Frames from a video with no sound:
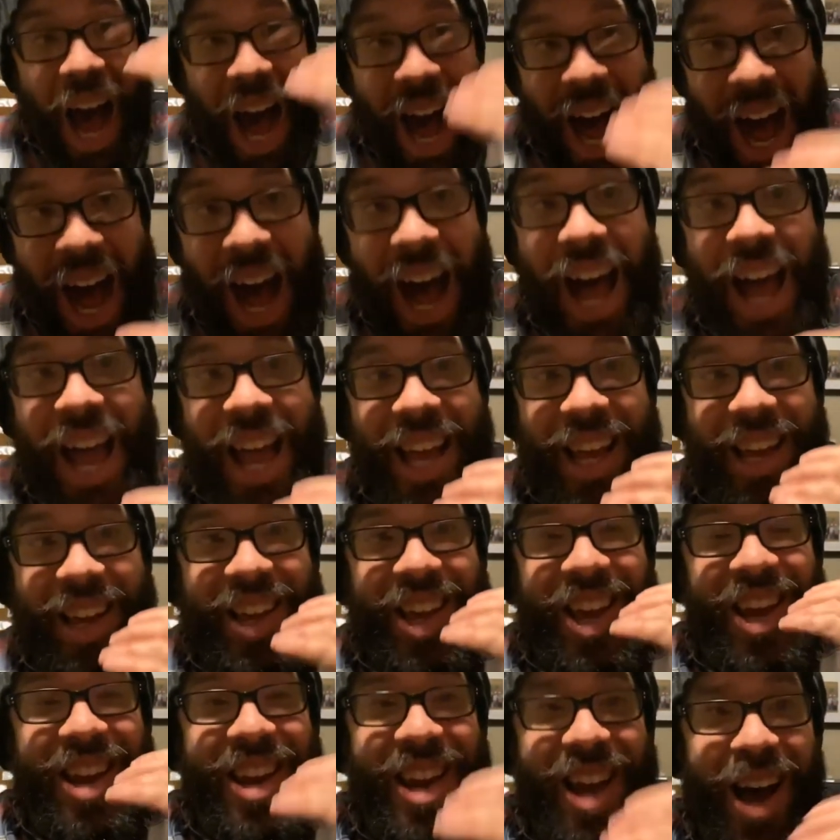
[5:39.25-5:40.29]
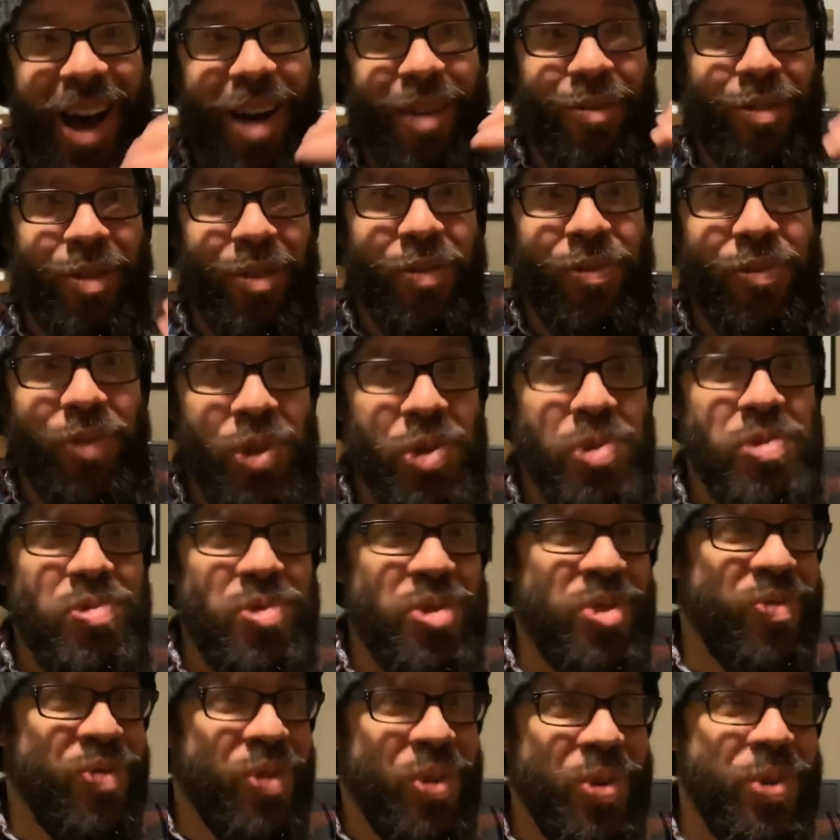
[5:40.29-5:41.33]
I cannot
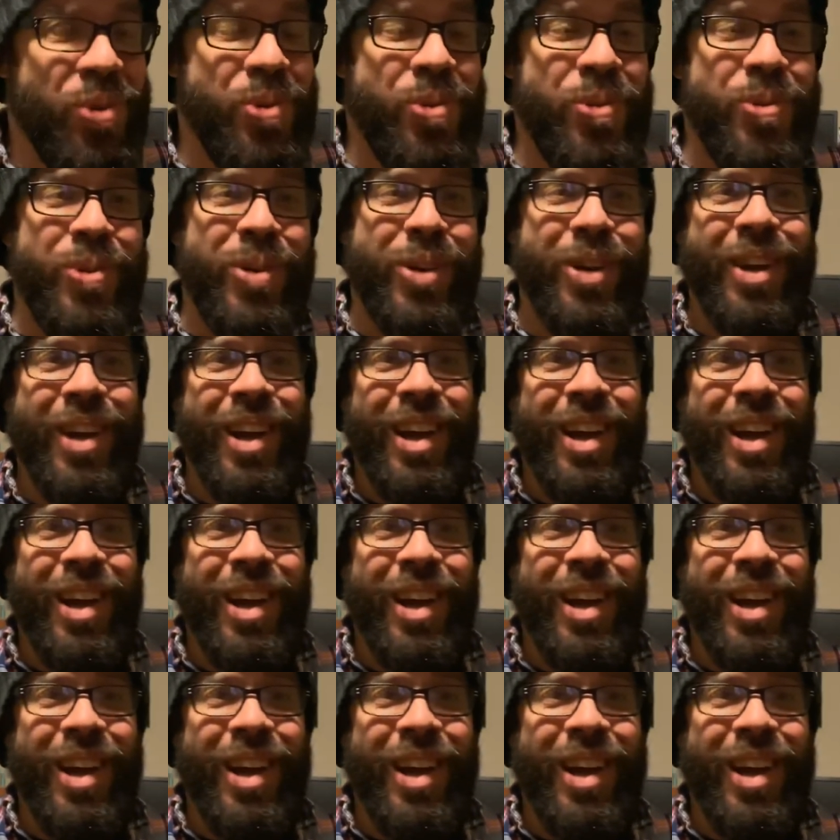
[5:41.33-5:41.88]
refuse food.